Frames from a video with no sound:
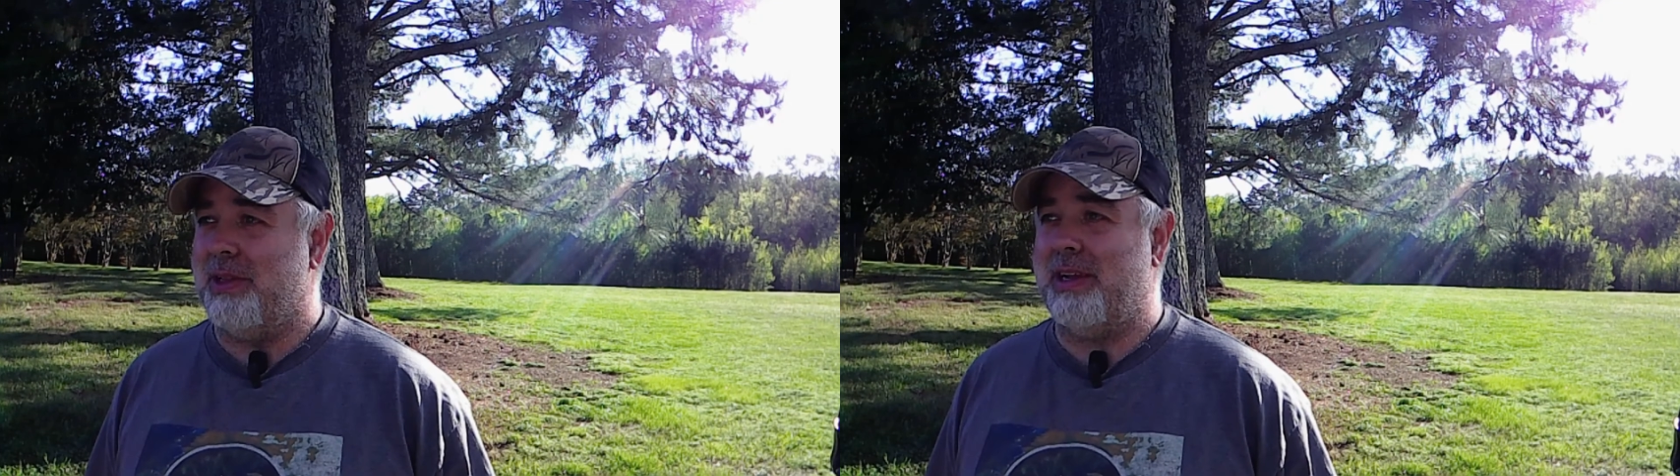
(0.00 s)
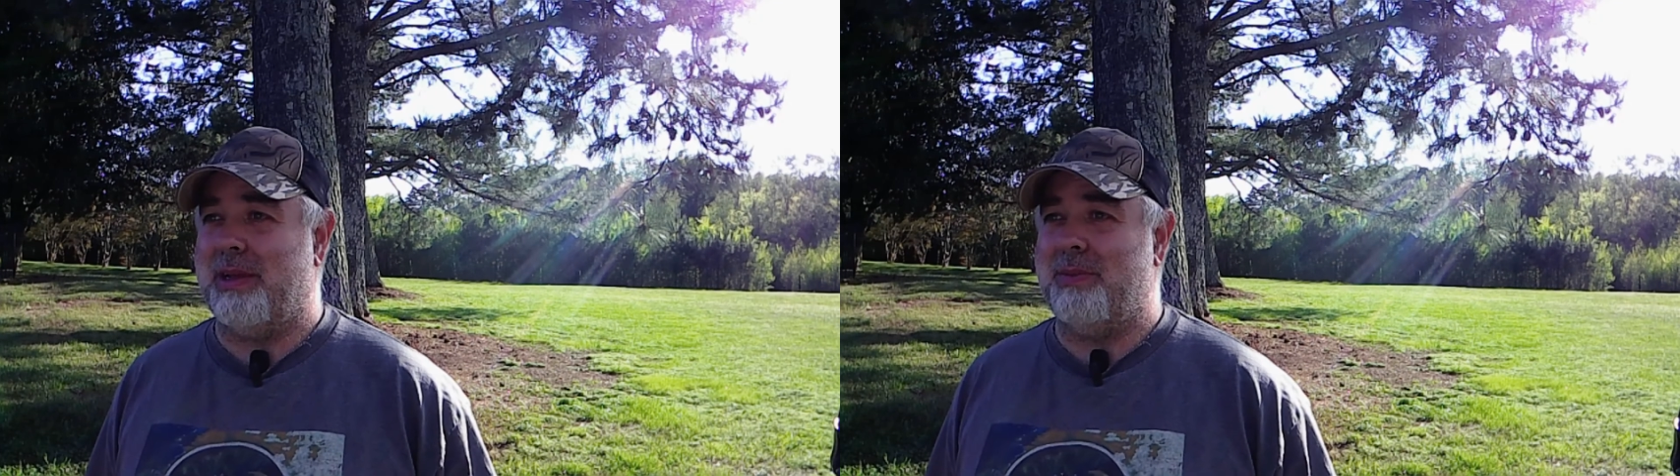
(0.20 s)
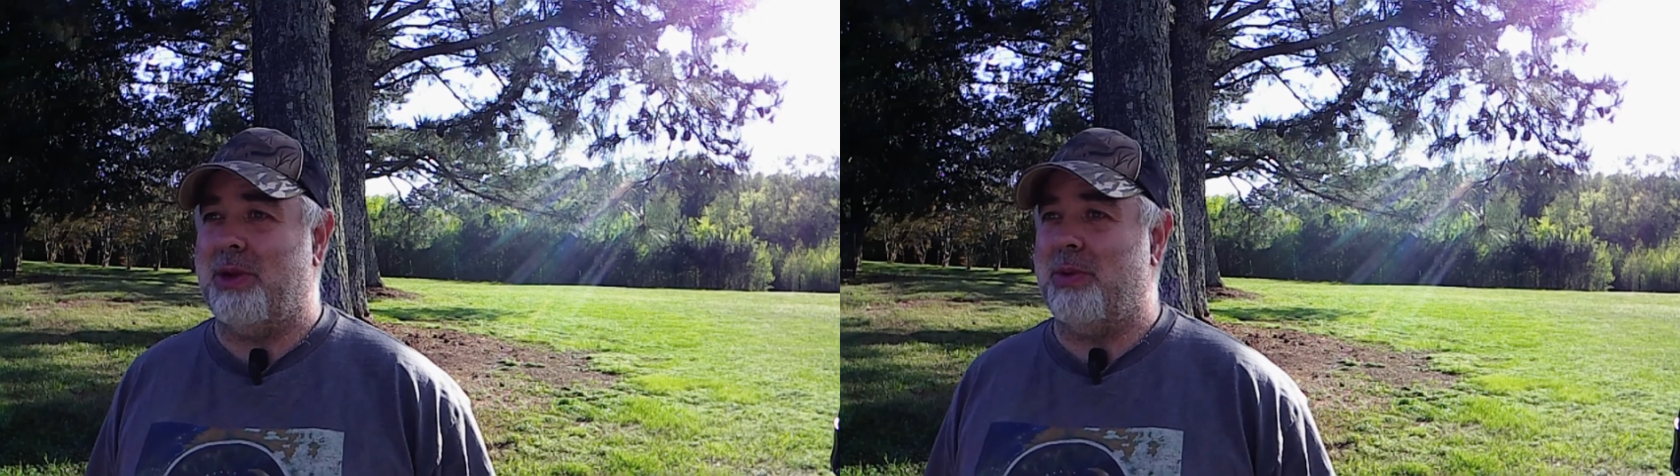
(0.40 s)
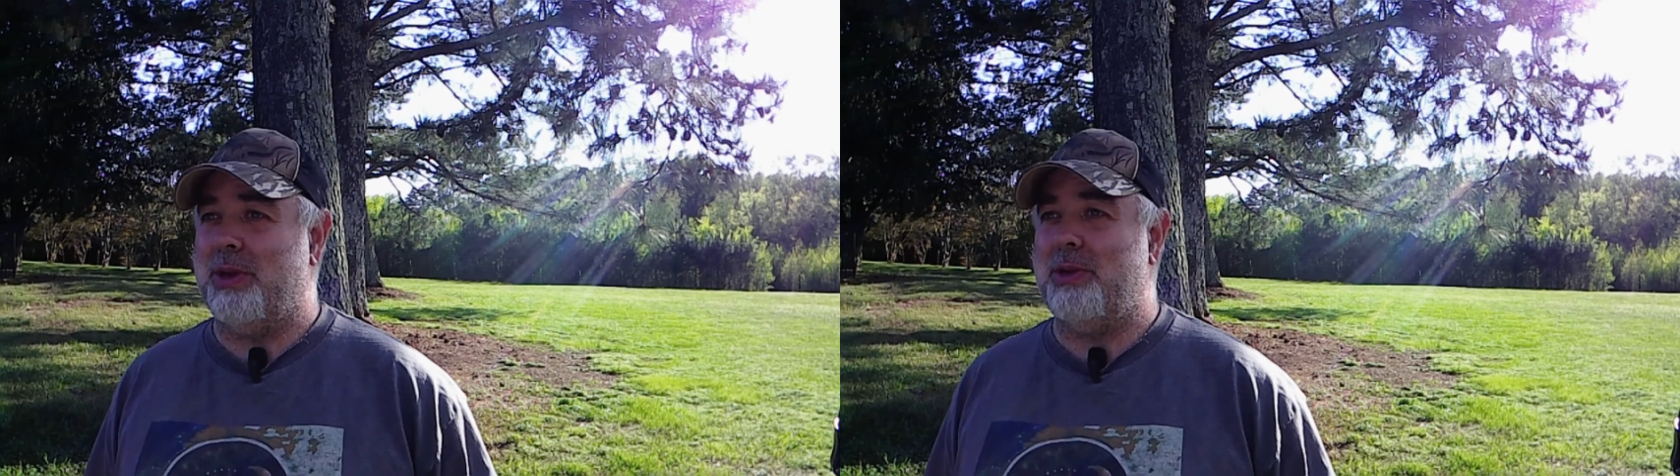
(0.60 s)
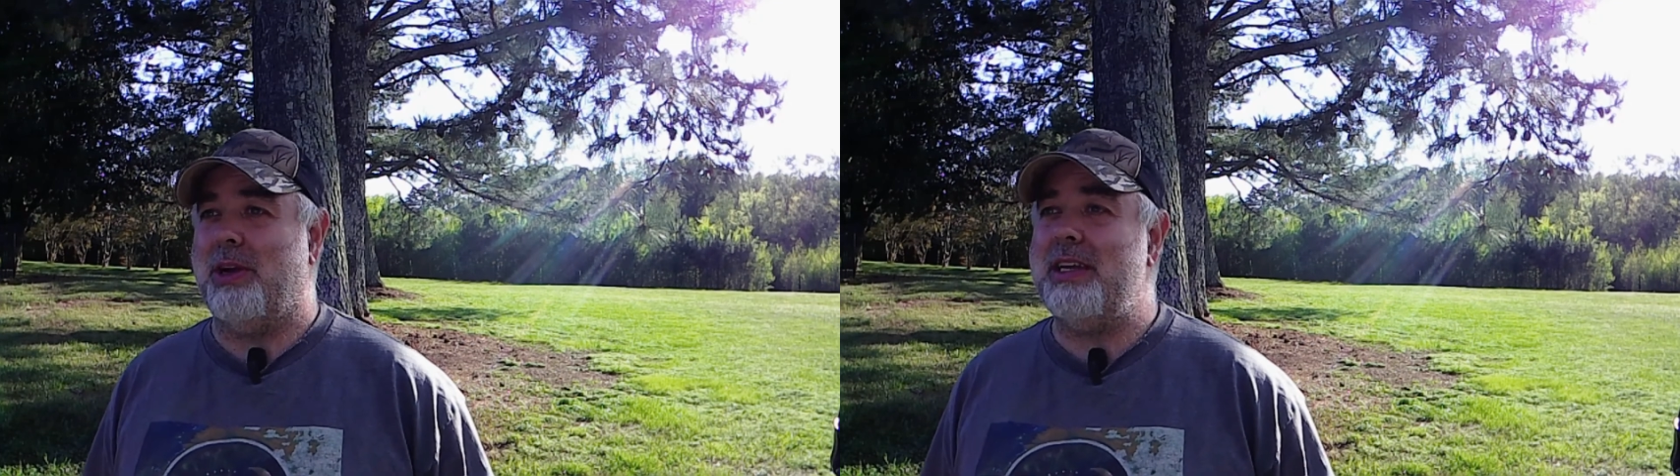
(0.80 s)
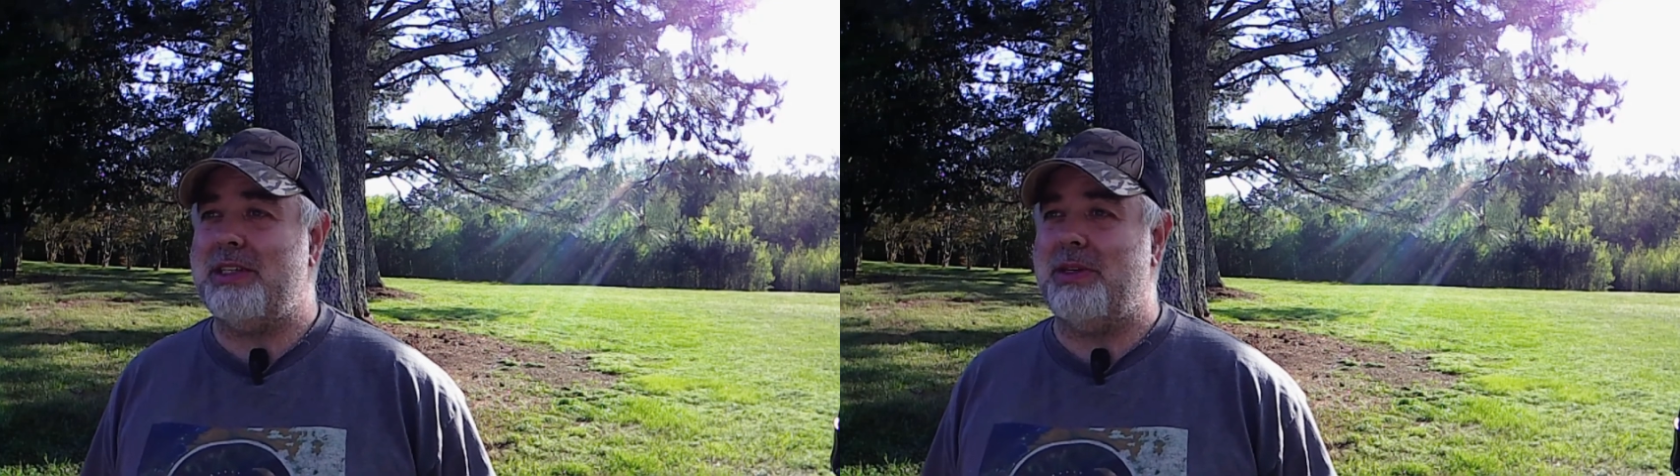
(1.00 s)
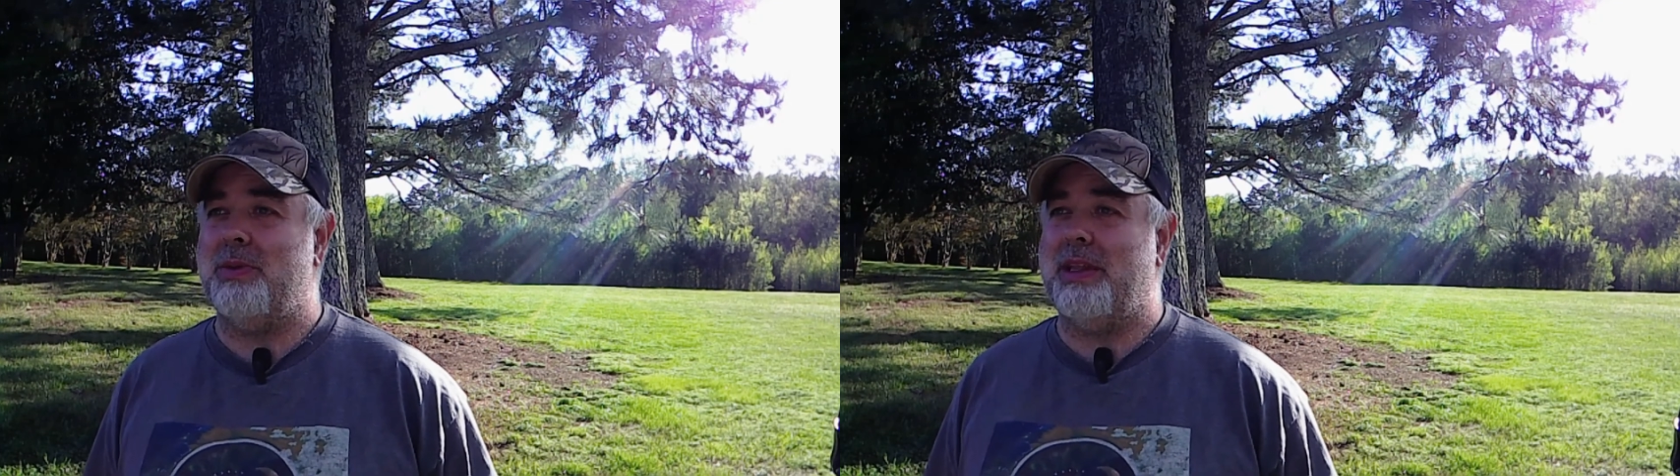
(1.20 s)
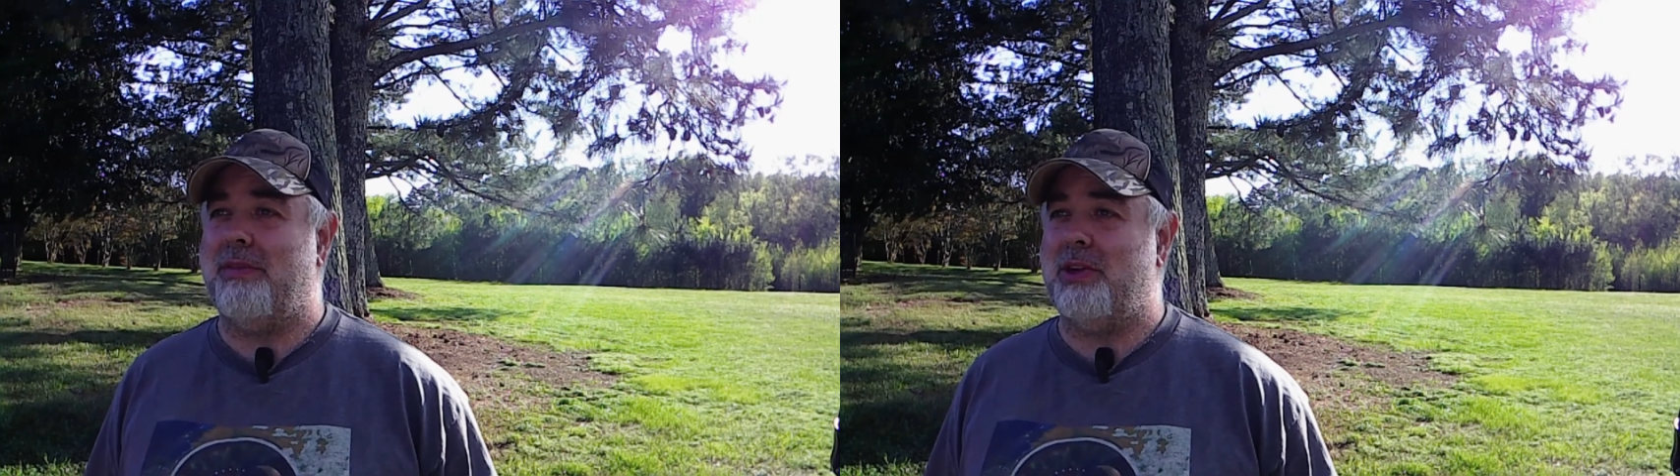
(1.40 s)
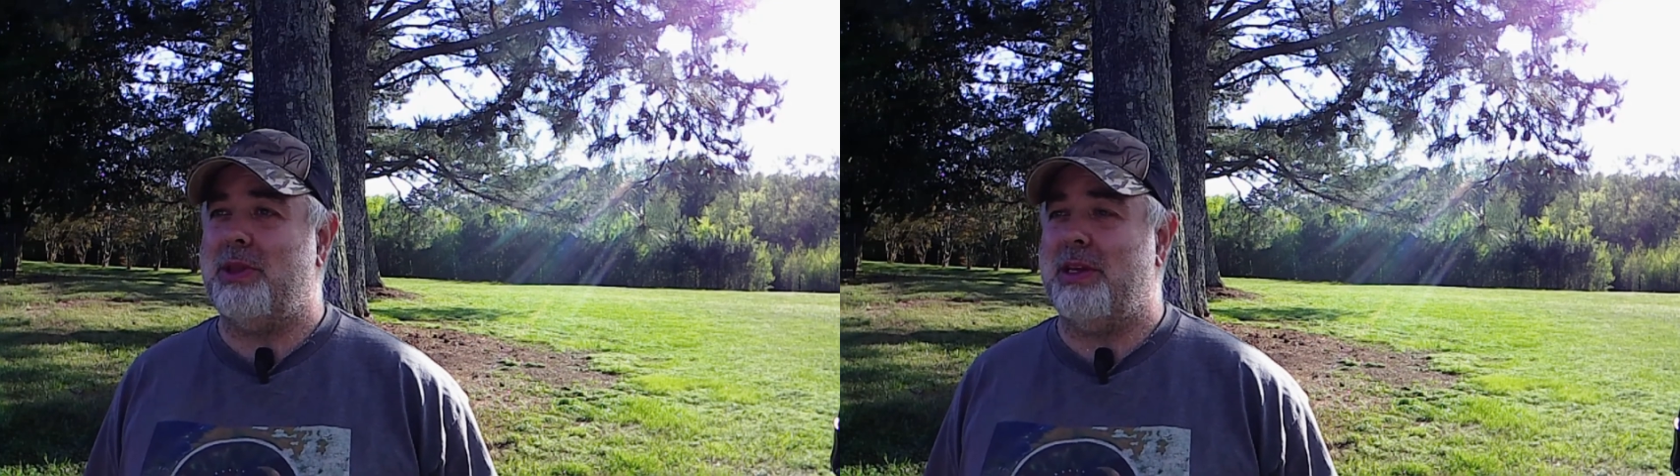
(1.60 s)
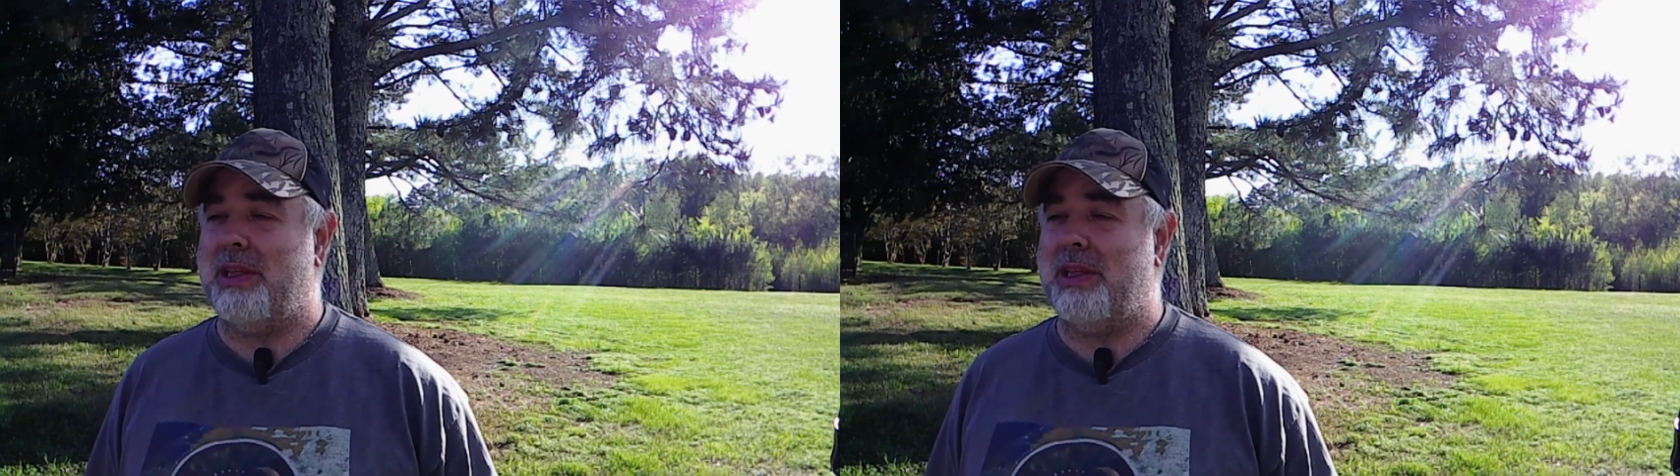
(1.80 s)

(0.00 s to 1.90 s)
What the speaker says: like I'm going crazy with everything